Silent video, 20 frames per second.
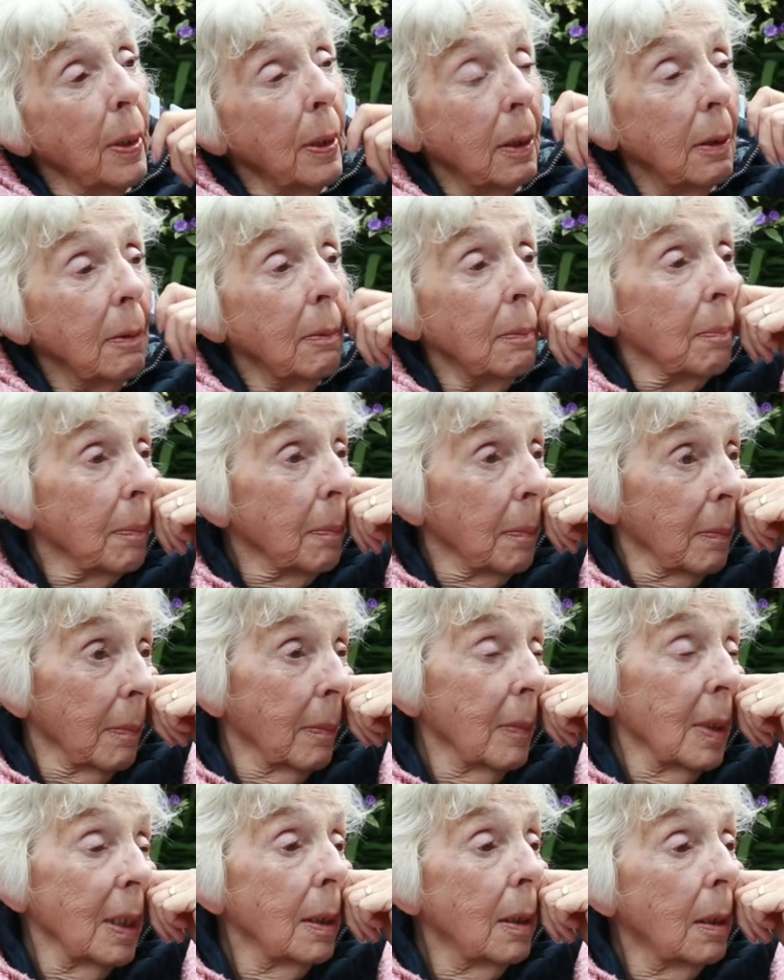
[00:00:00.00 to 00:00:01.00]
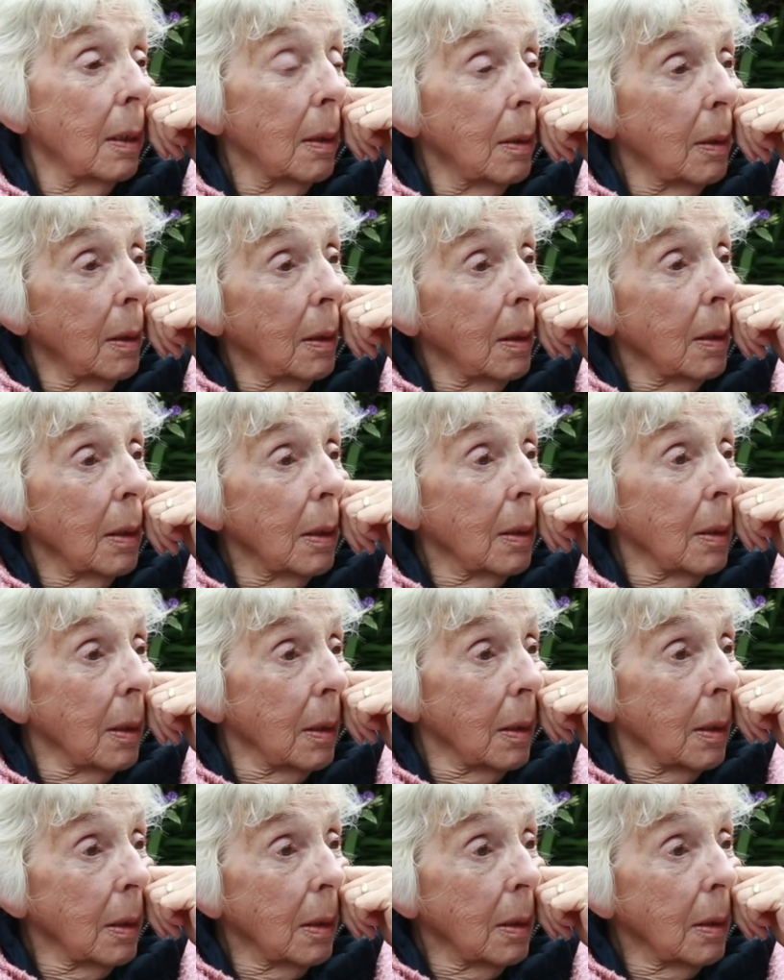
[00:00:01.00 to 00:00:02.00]
it will come up
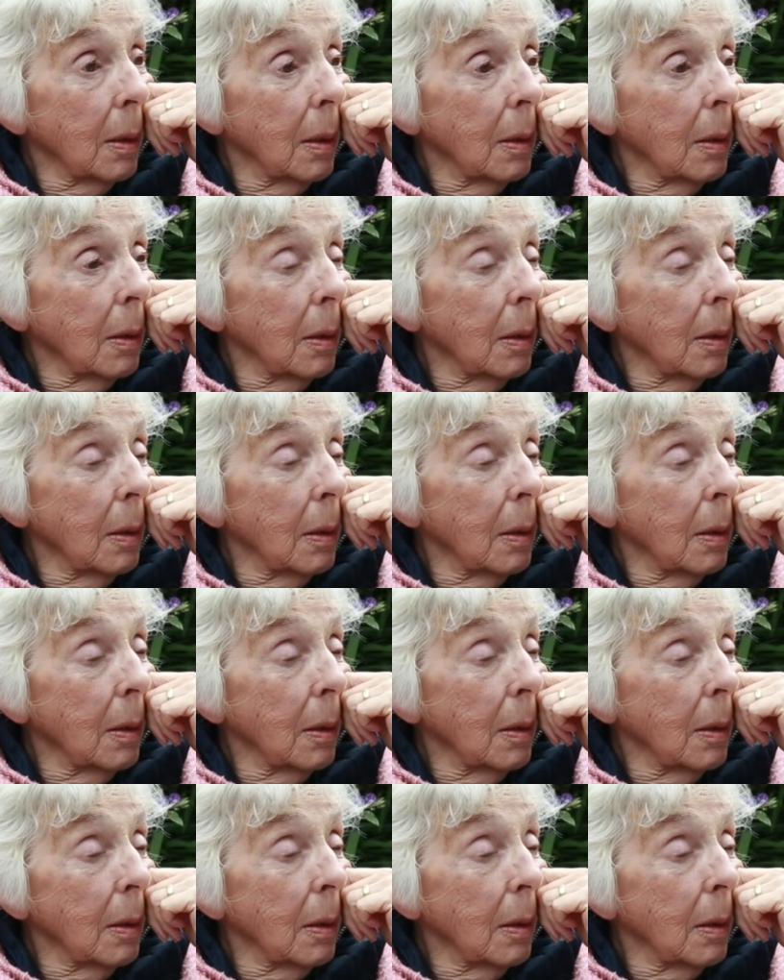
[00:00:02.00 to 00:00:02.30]
on the